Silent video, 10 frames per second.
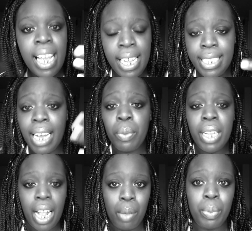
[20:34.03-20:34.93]
and that
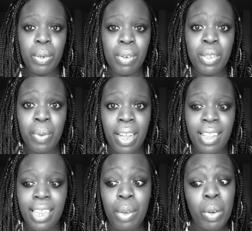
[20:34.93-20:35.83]
will help you as
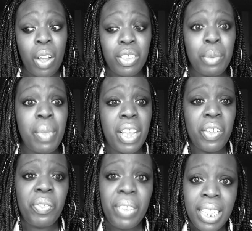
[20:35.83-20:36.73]
well. It would also
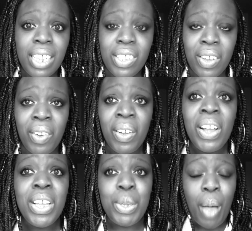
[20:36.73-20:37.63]
make you feel as though
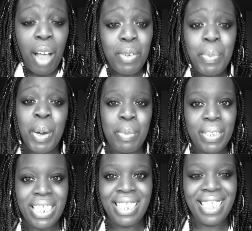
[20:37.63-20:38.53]
you have a
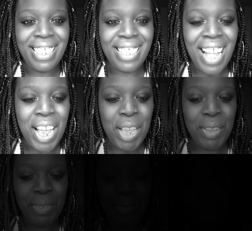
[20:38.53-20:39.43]
purpose in this life.
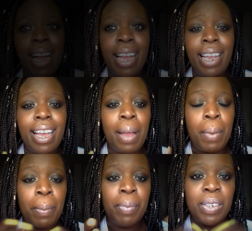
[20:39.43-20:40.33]
I
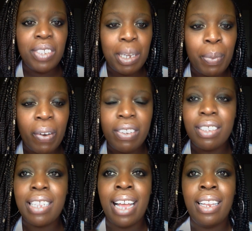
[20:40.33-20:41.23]
am a music
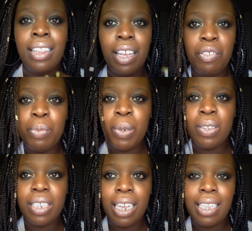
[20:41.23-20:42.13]
person. I love
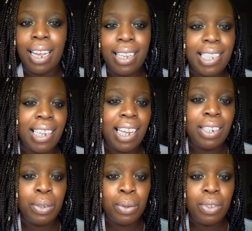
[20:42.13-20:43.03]
music. Like I said,
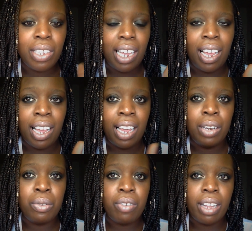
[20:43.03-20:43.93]
I do sing, I
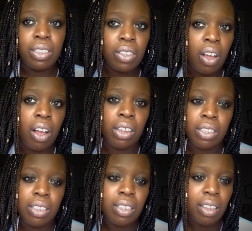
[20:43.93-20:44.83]
do write
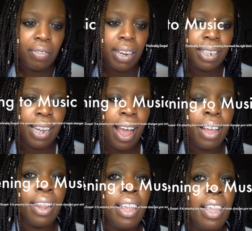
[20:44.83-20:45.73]
songs and stuff like that